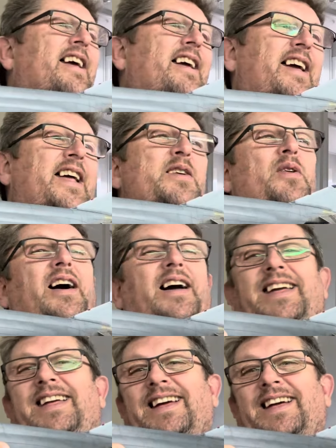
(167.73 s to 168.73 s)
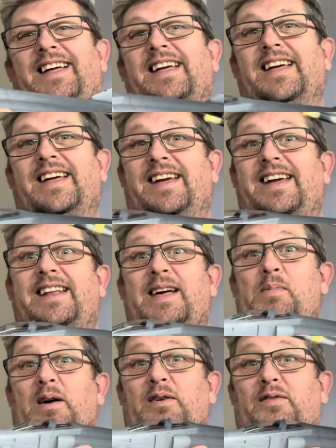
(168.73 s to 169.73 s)
Anyway, here they
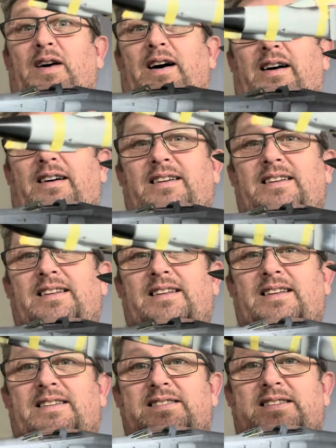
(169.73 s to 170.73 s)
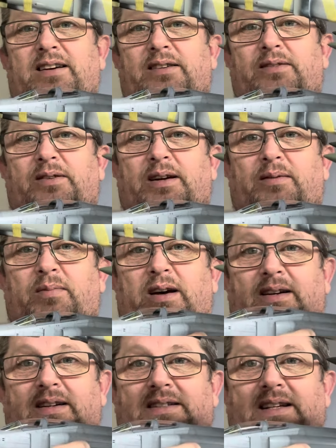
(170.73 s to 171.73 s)
both are. So,
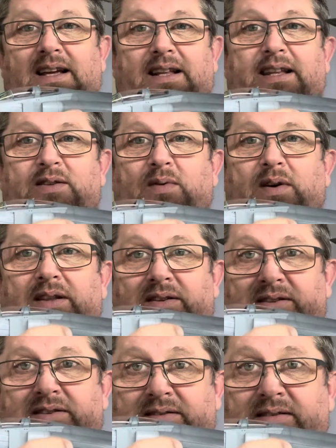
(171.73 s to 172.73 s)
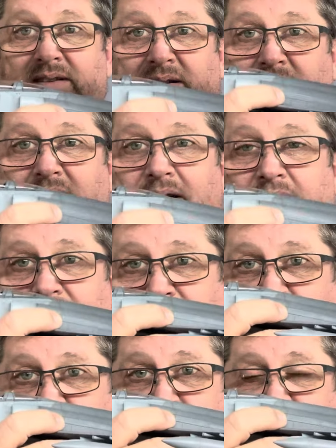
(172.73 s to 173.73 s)
like I say, this one's the
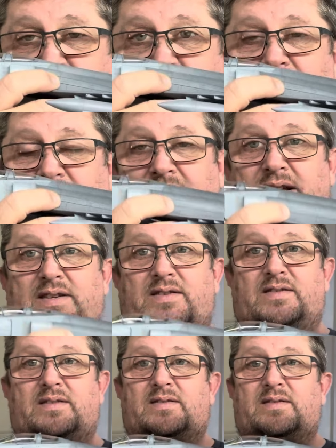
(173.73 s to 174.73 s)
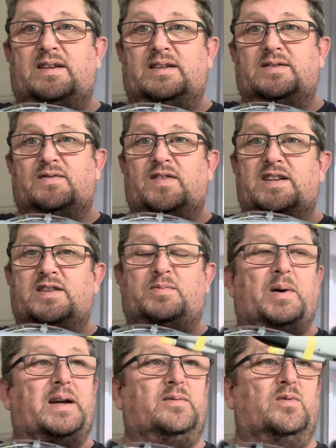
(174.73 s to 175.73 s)
F4G is finished
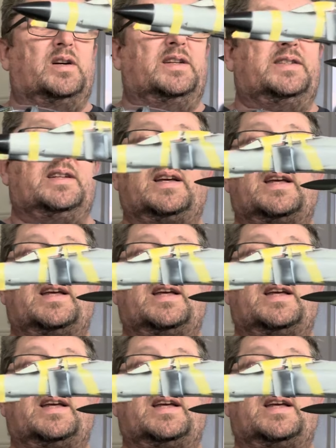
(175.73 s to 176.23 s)
paint wise.